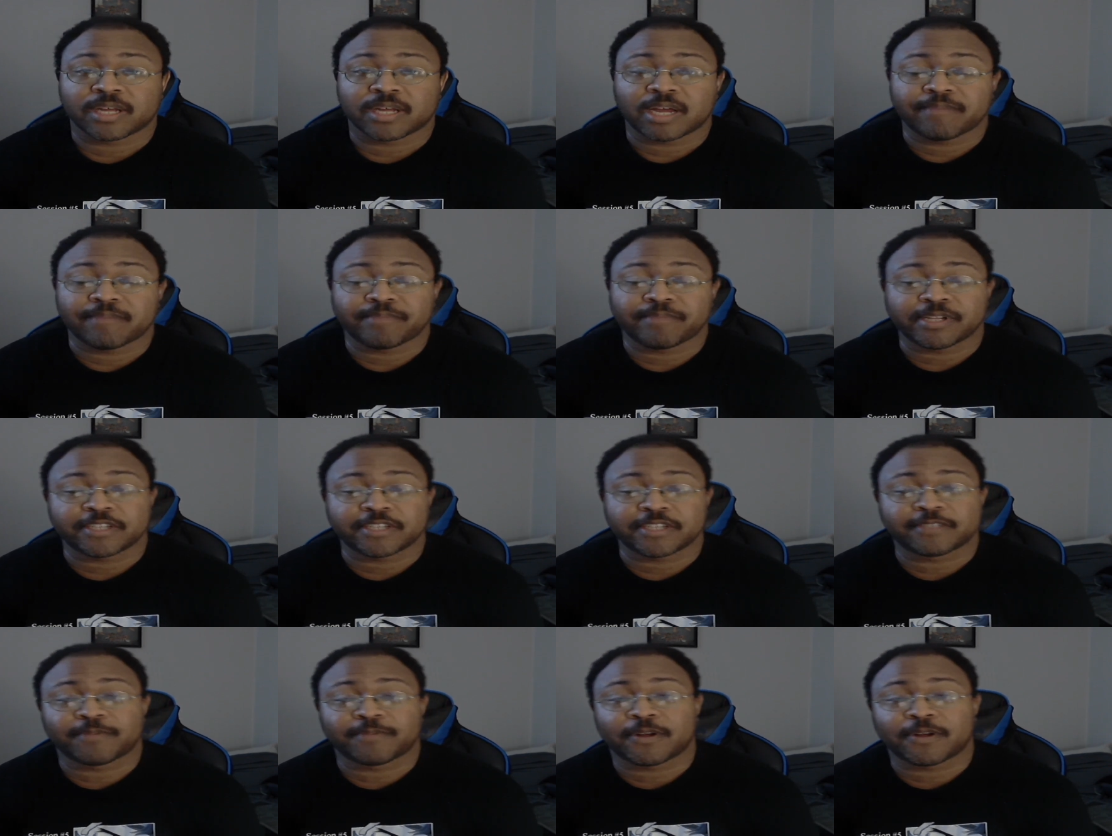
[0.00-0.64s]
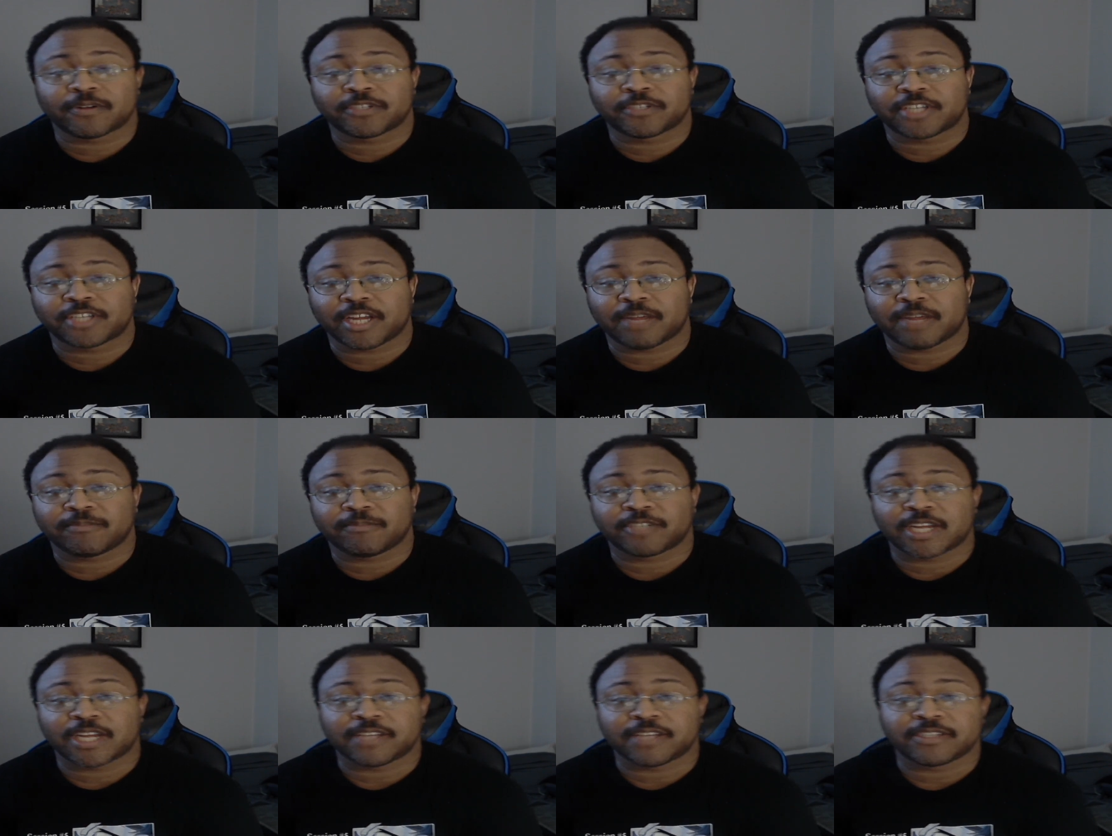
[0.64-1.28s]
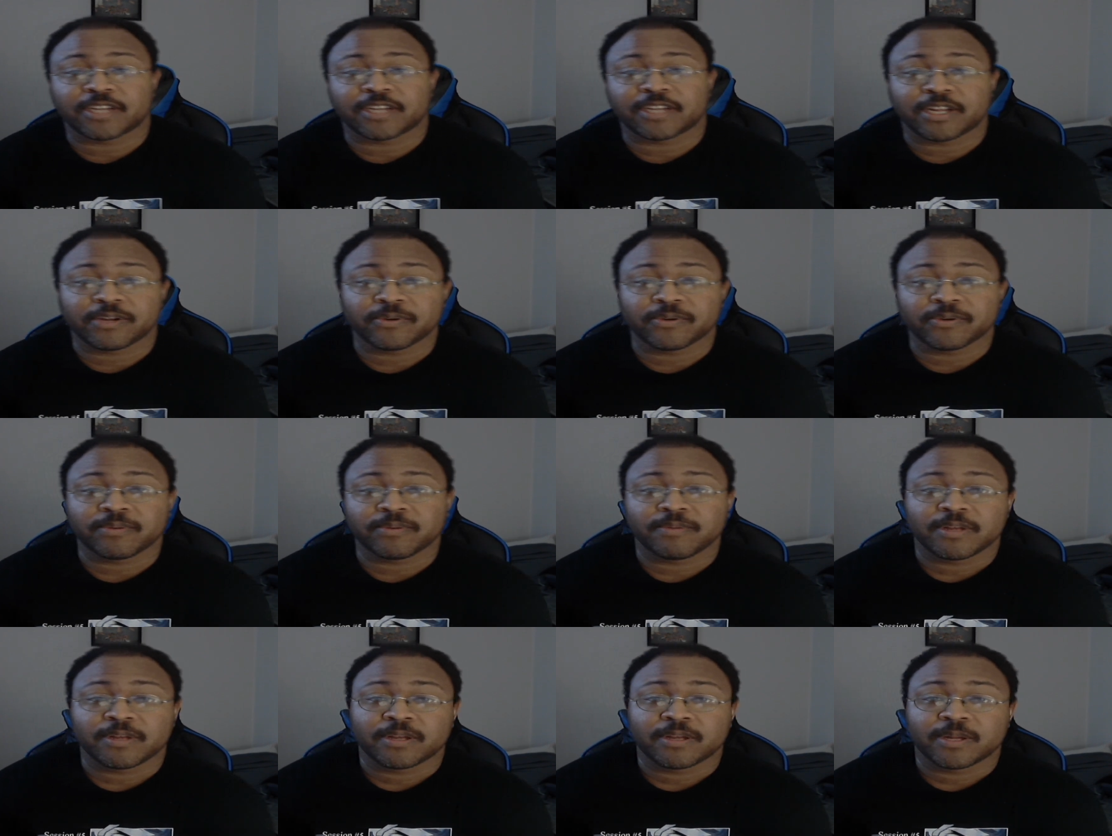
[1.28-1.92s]
I'm Blitzball Champ Jason
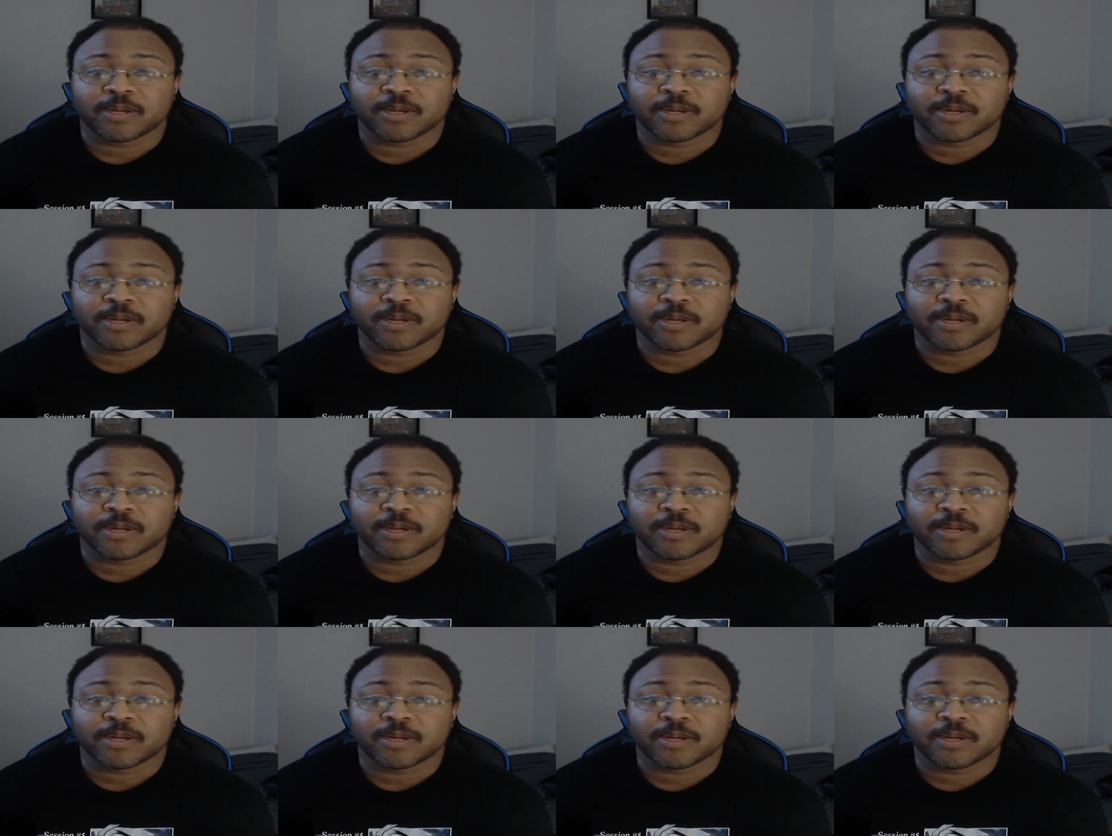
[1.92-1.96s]
Ingram.